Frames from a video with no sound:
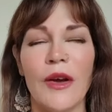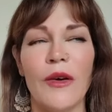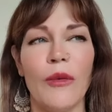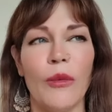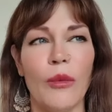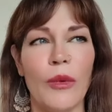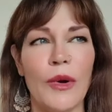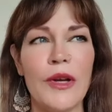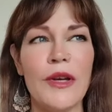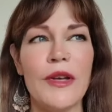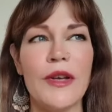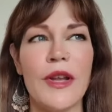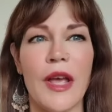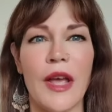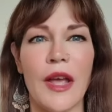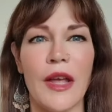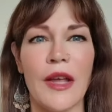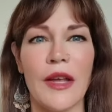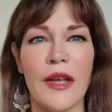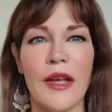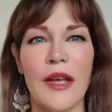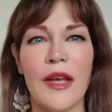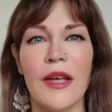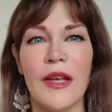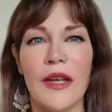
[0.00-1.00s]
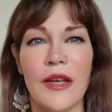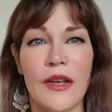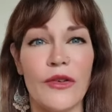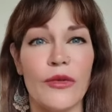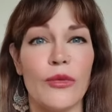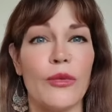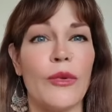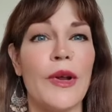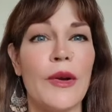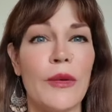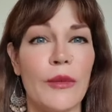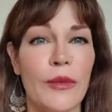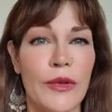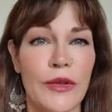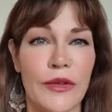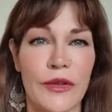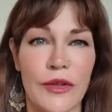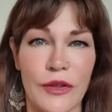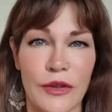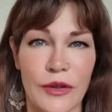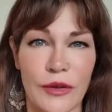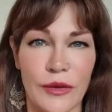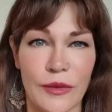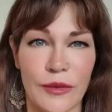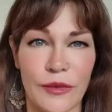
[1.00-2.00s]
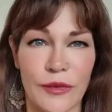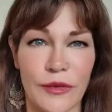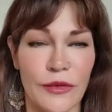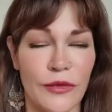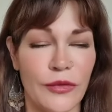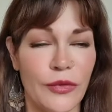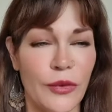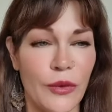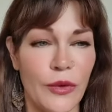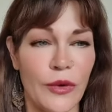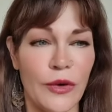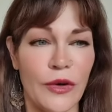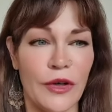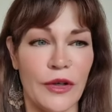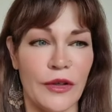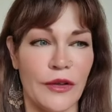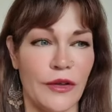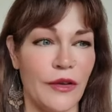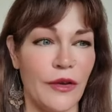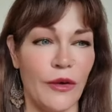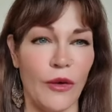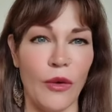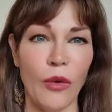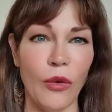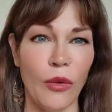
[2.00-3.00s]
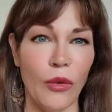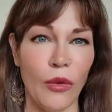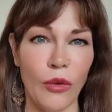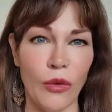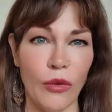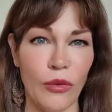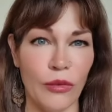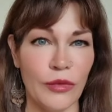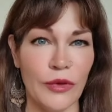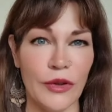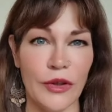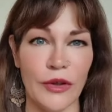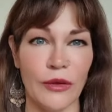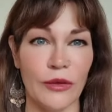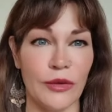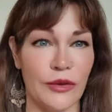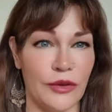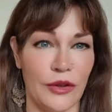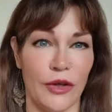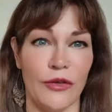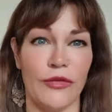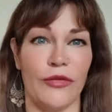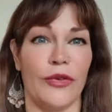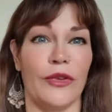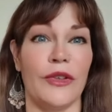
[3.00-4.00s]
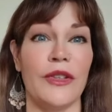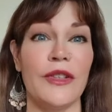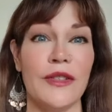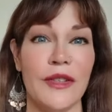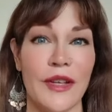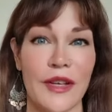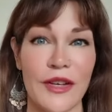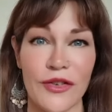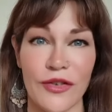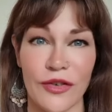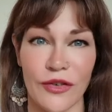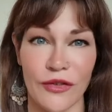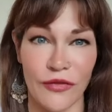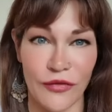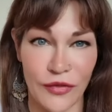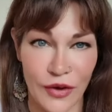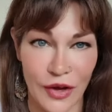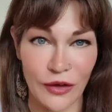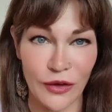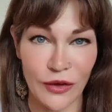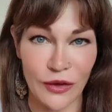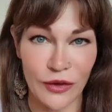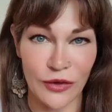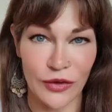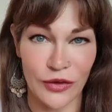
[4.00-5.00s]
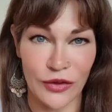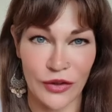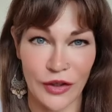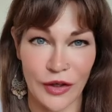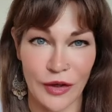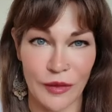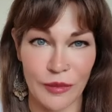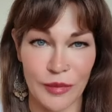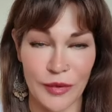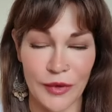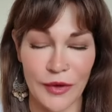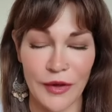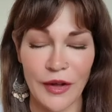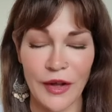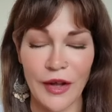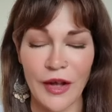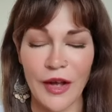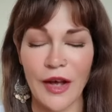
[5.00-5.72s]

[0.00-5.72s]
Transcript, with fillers: one day his rent was due for the whole, you know, self realization fellowship